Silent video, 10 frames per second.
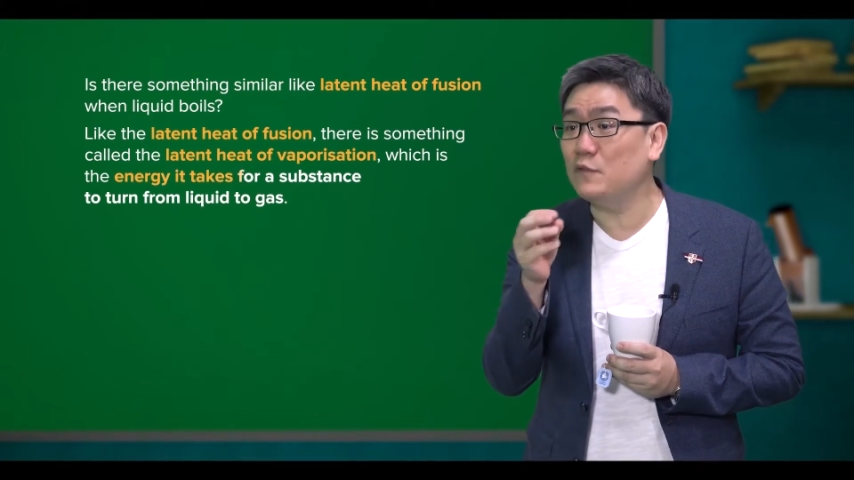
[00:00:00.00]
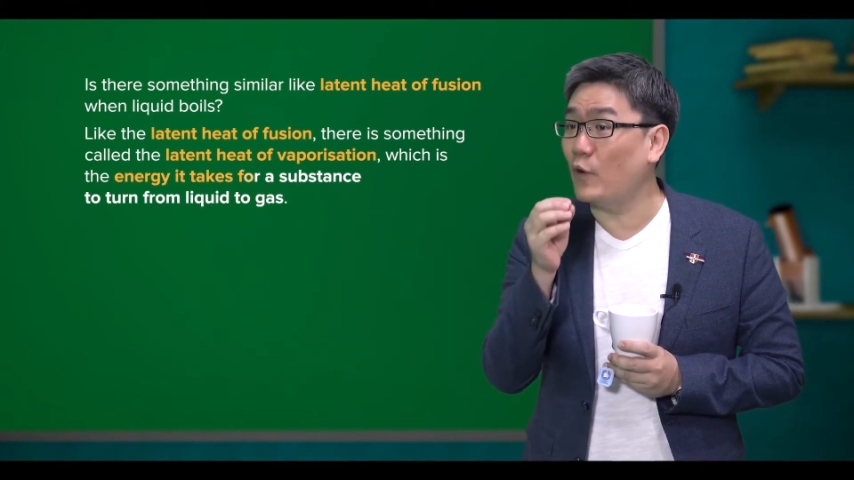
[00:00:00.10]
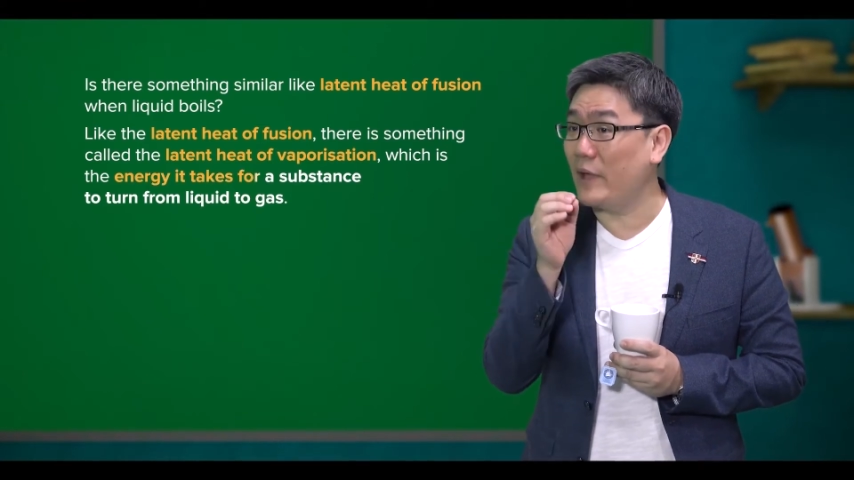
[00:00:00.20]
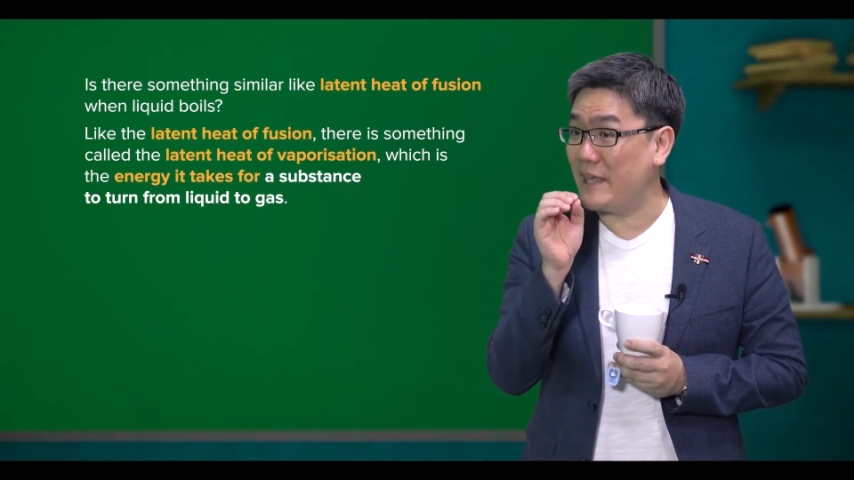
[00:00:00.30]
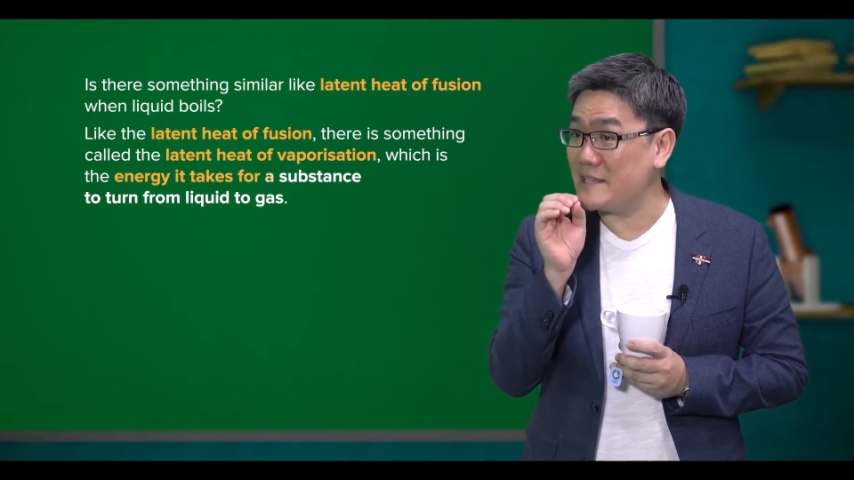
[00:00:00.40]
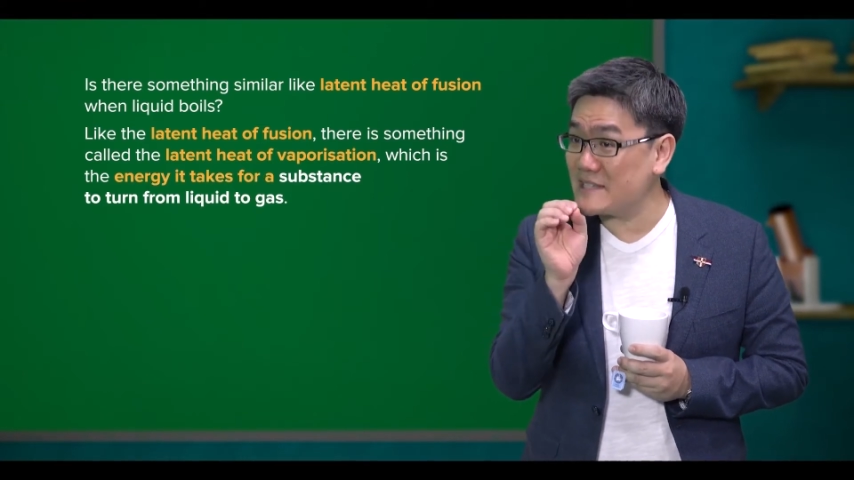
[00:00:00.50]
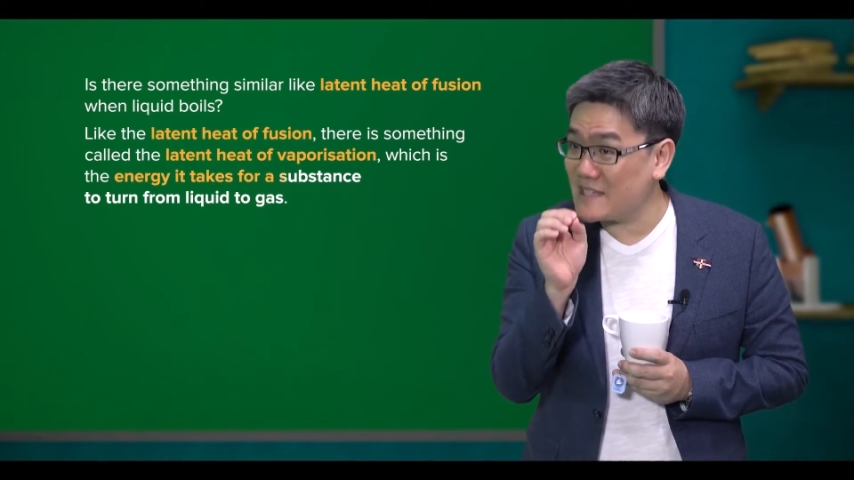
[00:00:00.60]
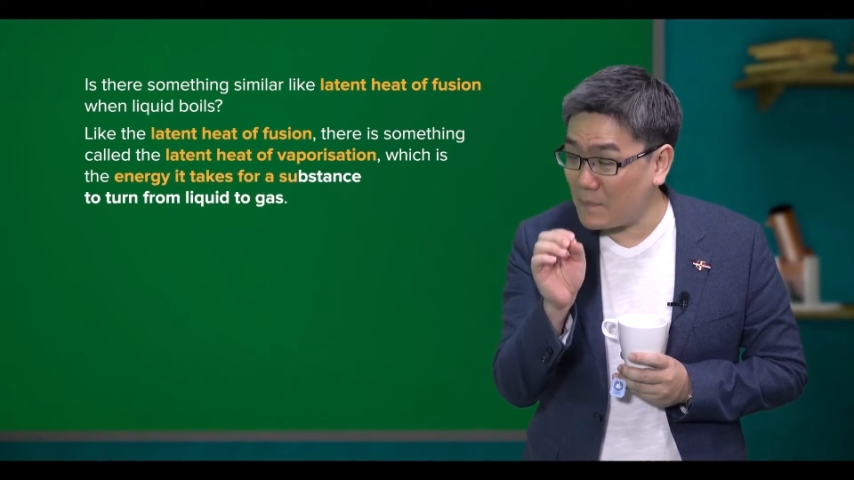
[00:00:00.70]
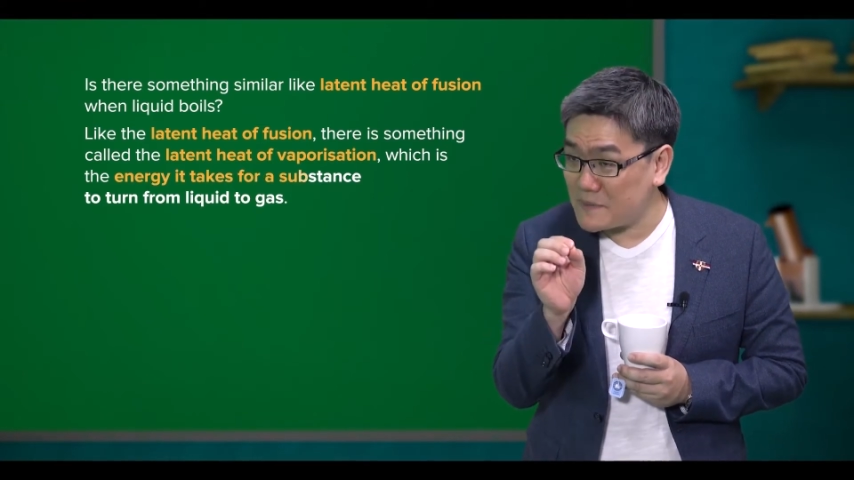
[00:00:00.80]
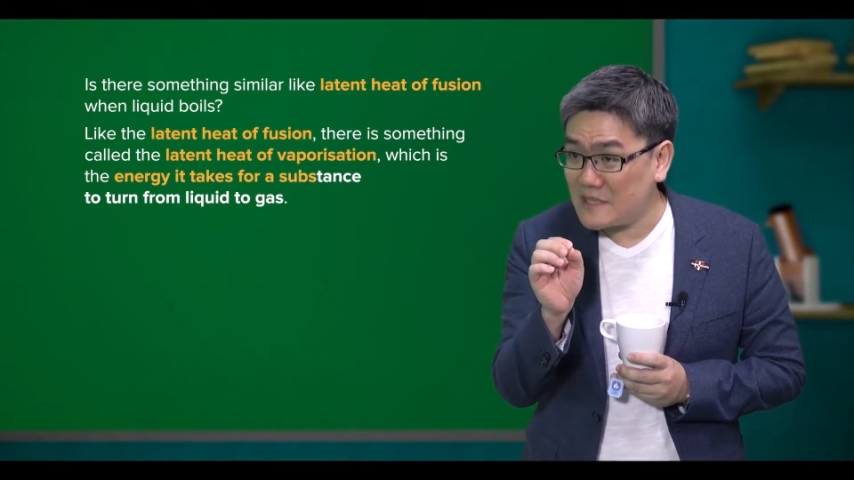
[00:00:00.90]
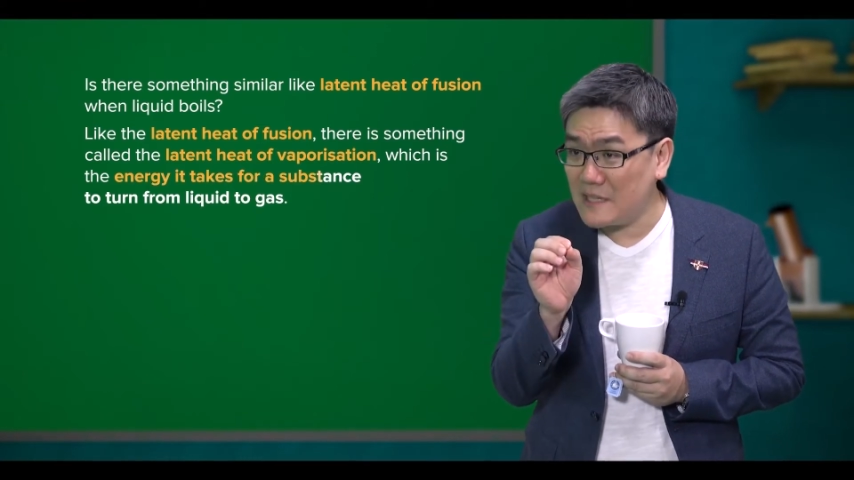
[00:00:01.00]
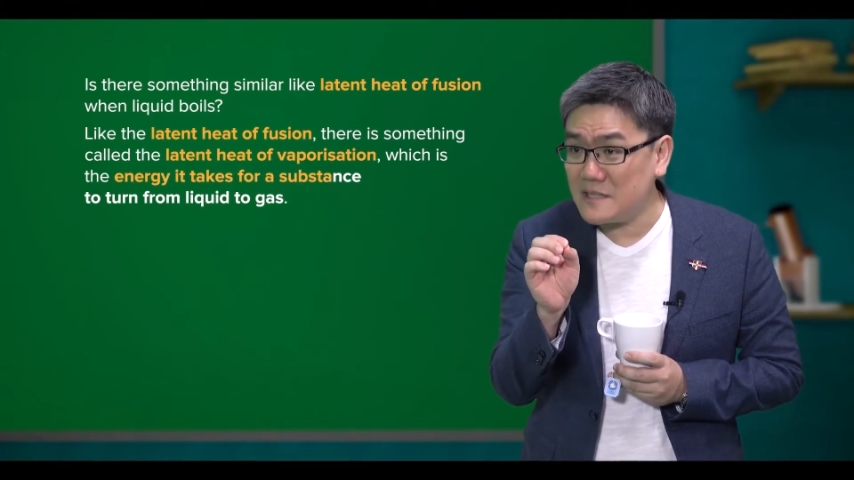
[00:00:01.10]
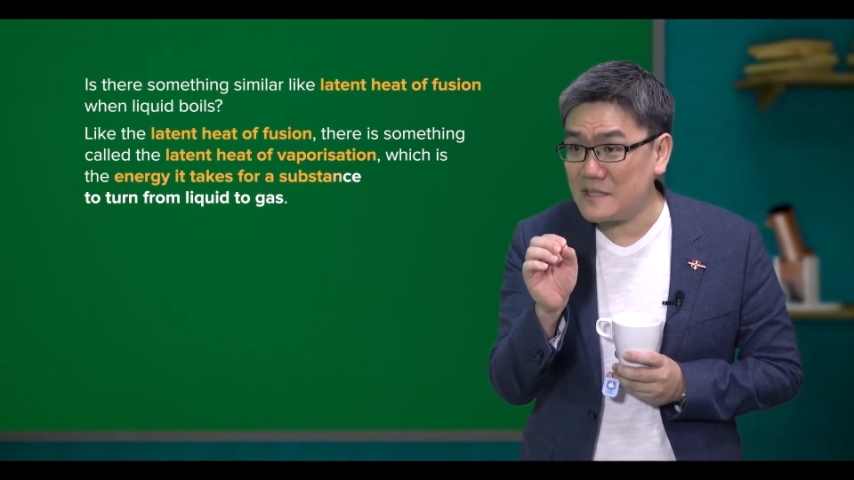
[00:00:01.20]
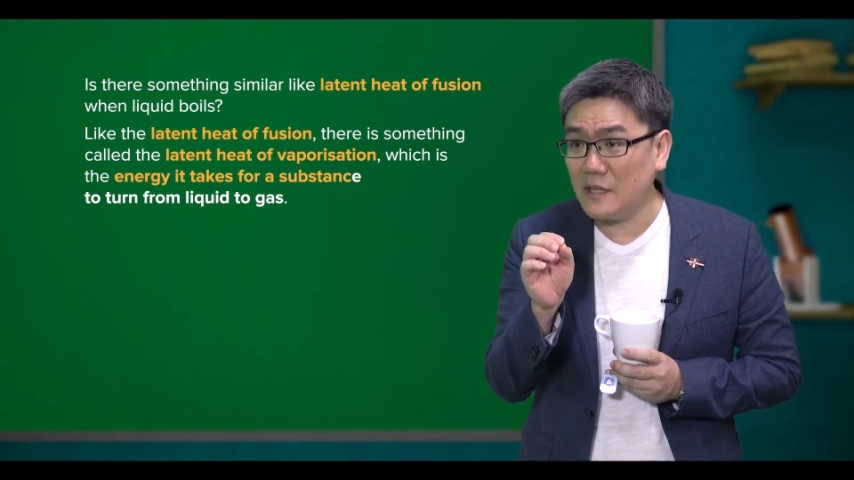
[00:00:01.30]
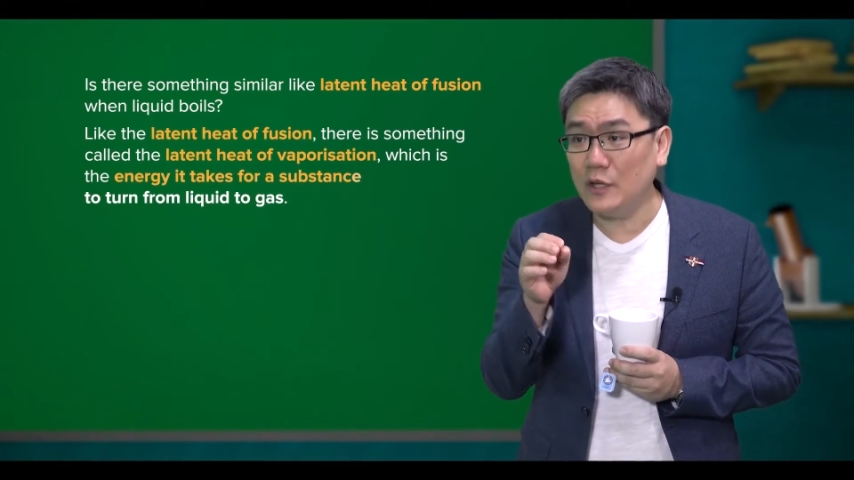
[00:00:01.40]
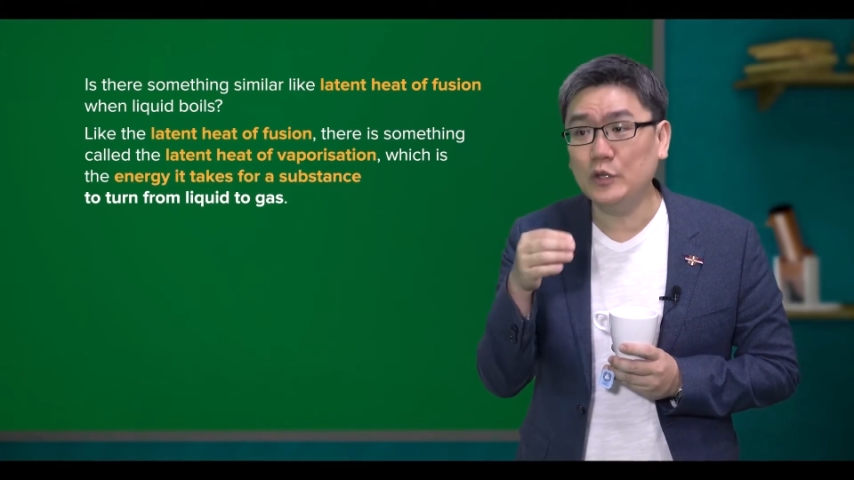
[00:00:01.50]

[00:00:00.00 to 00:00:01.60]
for a substance